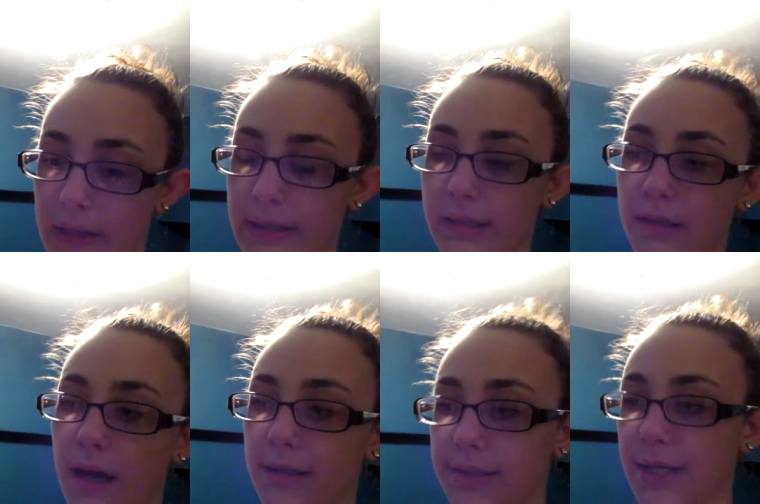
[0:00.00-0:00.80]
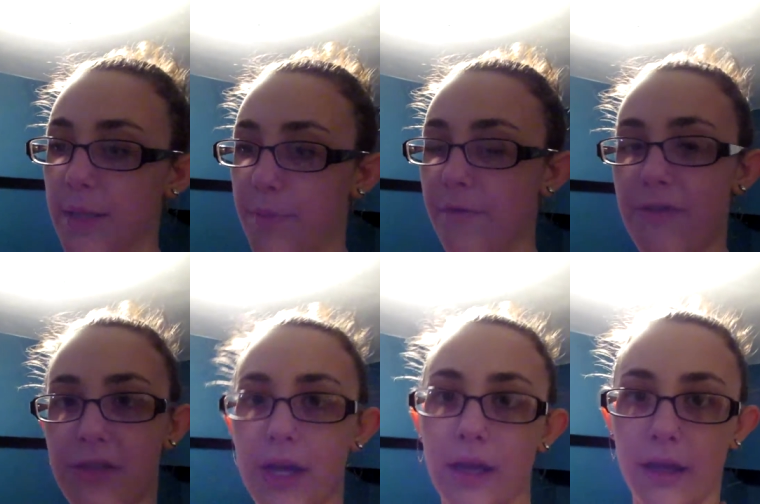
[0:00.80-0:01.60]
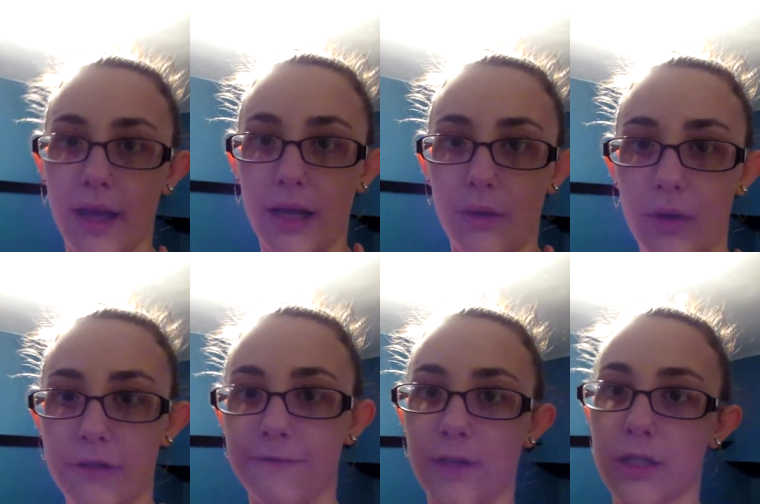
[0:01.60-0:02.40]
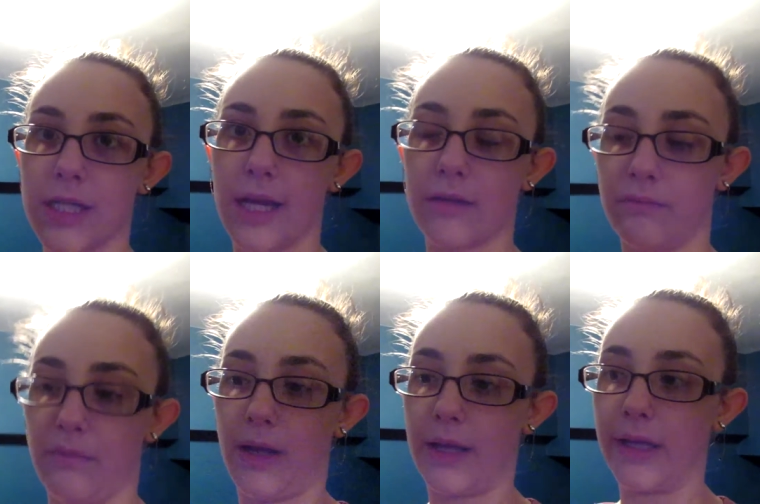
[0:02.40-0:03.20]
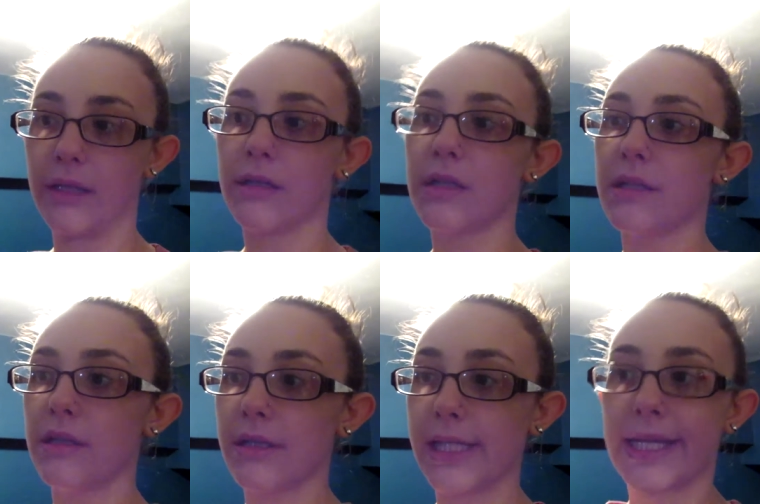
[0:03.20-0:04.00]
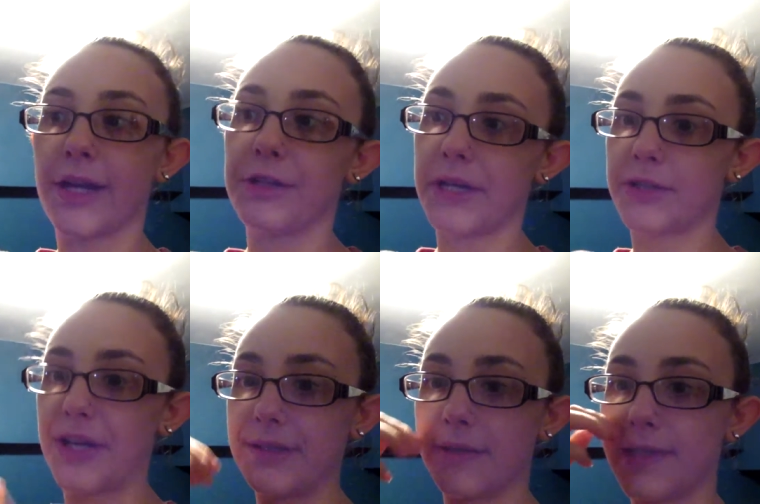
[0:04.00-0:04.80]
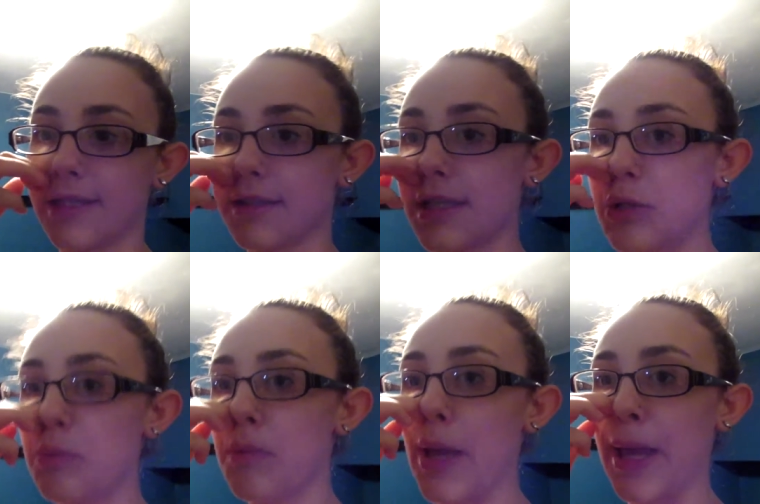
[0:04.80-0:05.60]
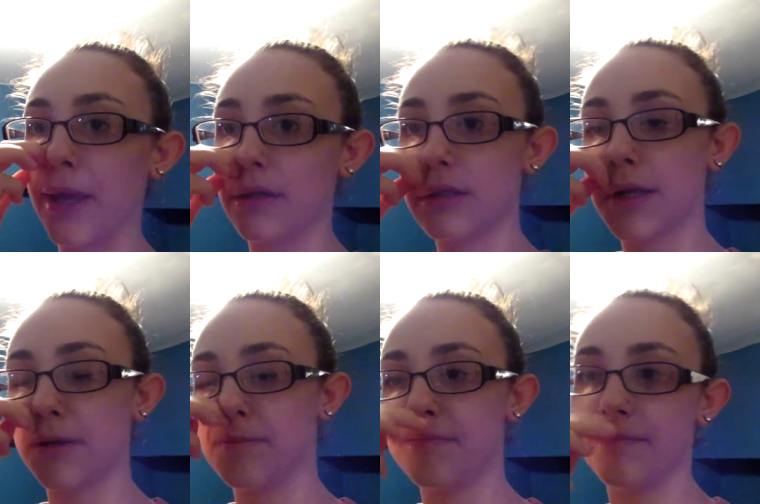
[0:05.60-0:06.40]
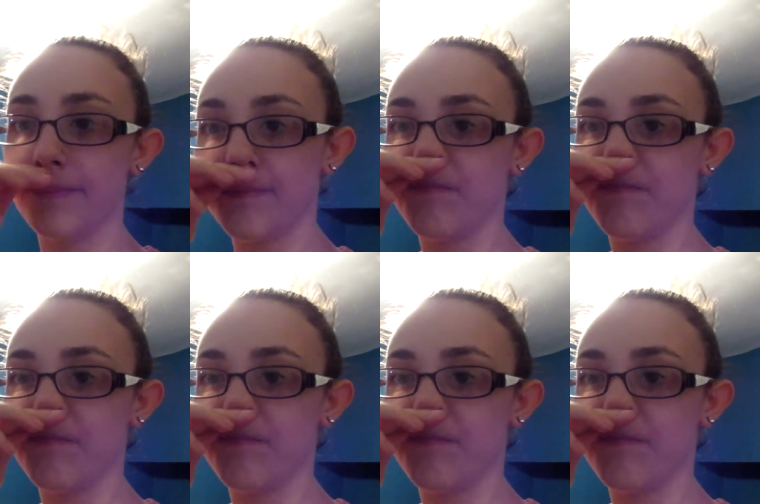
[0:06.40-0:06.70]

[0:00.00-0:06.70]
a detox type of thing, and I want to flush out my entire digestive system and